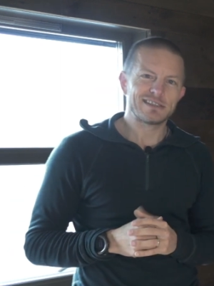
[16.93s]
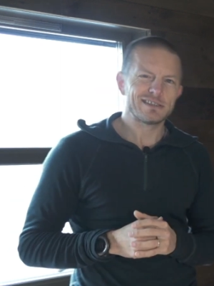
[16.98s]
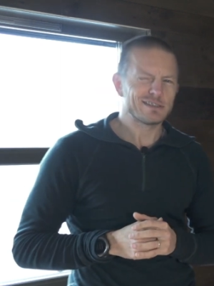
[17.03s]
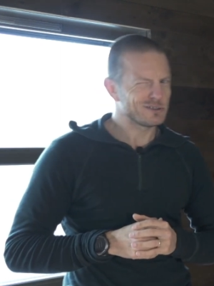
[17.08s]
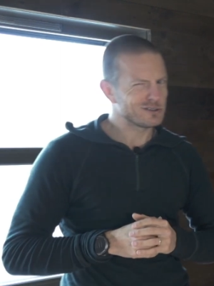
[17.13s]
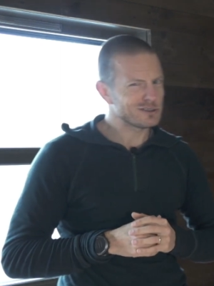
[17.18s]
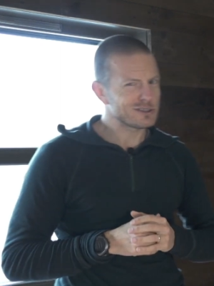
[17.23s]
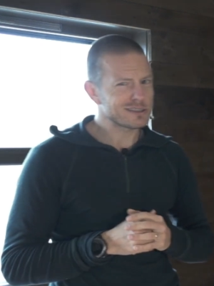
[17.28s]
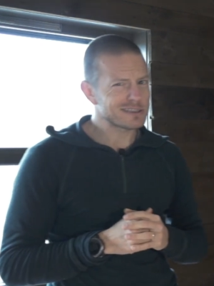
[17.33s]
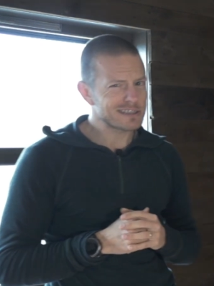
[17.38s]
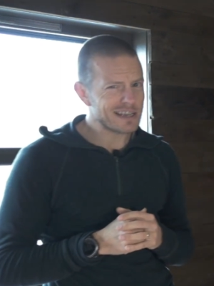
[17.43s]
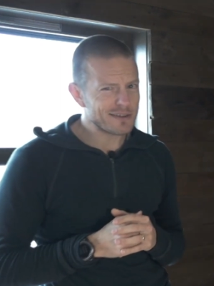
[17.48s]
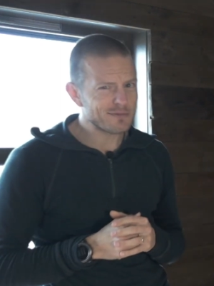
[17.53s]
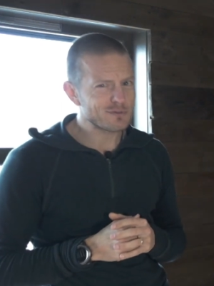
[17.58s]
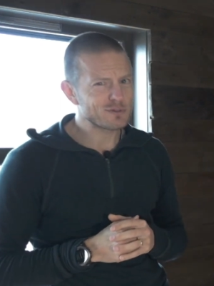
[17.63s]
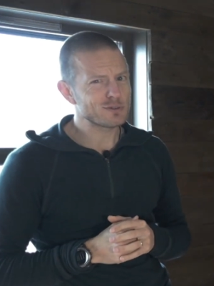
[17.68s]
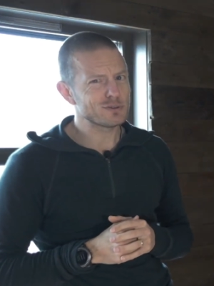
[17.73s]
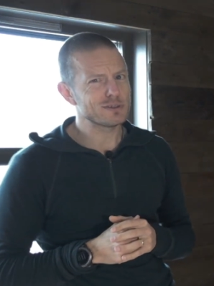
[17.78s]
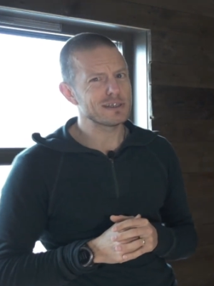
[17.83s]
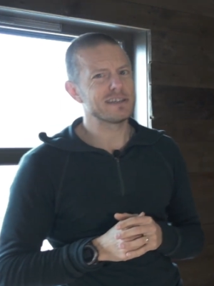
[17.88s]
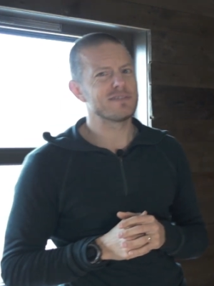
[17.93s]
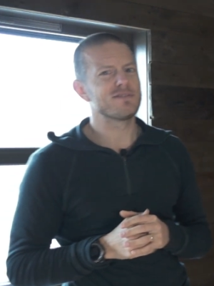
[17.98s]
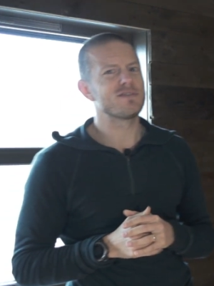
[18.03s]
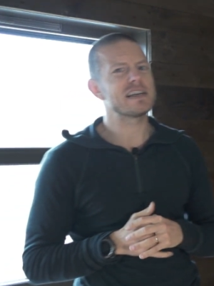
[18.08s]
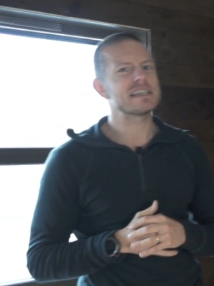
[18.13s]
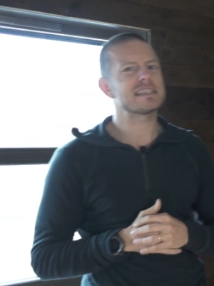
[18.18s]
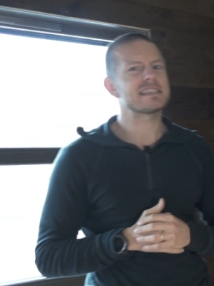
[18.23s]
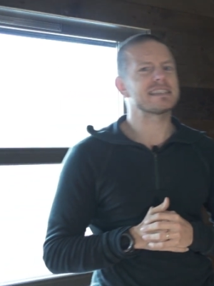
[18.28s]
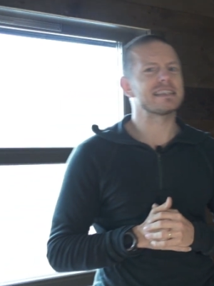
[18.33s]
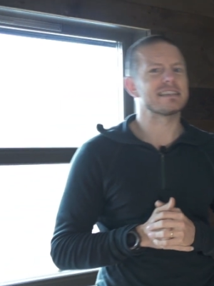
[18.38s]
You just have to
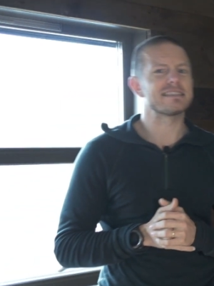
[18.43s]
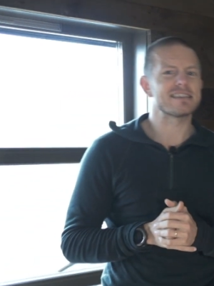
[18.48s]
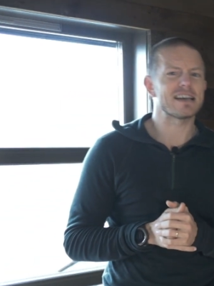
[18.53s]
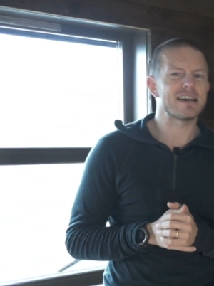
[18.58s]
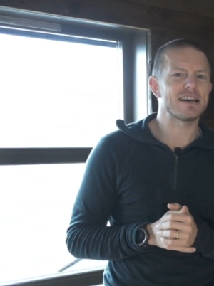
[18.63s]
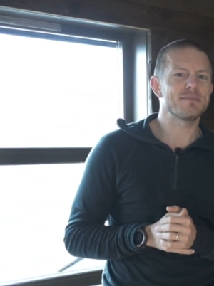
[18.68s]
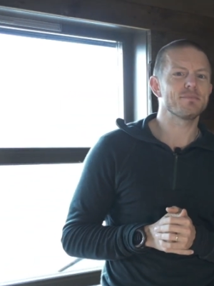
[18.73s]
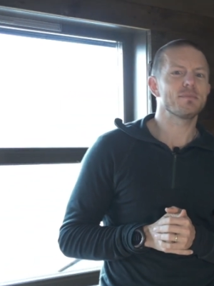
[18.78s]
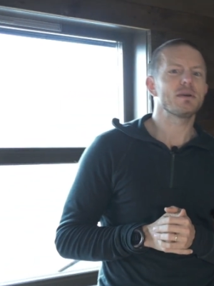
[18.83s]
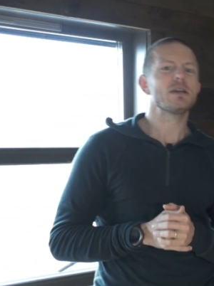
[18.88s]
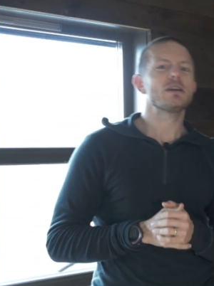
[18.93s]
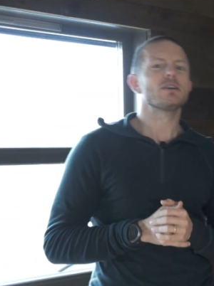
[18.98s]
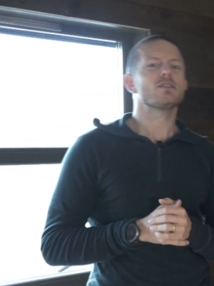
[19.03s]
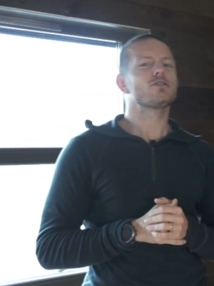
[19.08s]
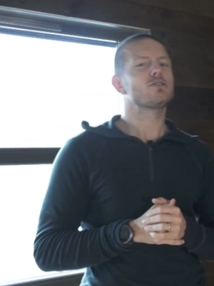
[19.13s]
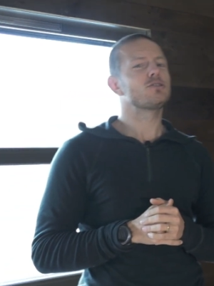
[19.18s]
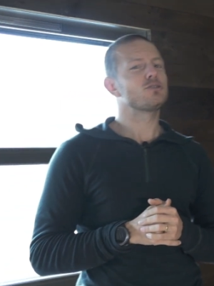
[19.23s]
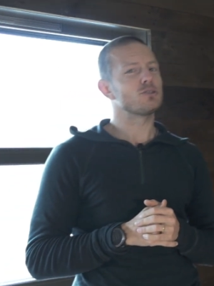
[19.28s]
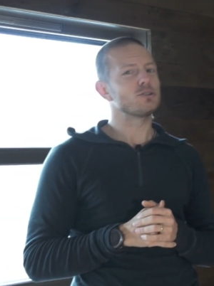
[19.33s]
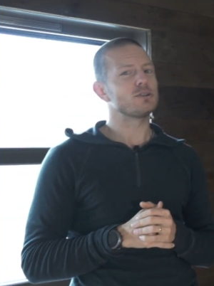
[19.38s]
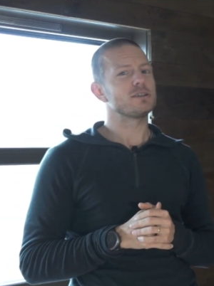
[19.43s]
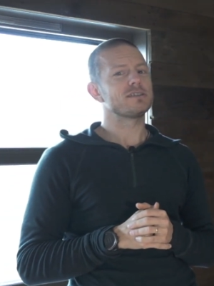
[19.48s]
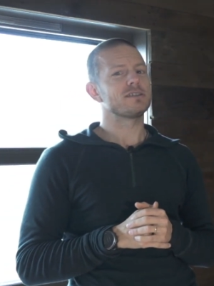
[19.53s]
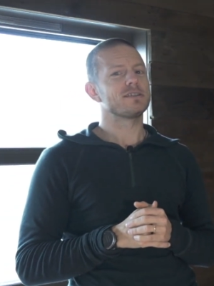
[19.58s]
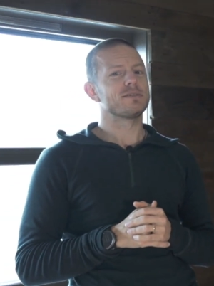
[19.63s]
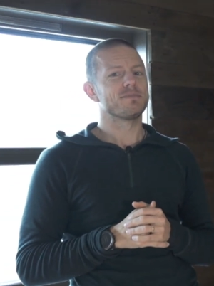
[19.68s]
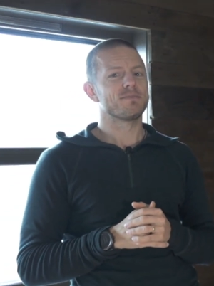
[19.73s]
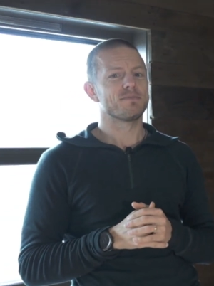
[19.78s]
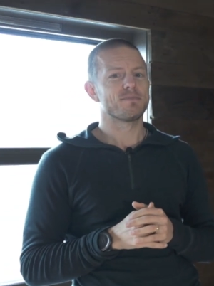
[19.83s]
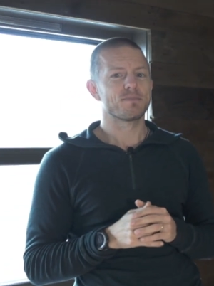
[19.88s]
invest the time to do it.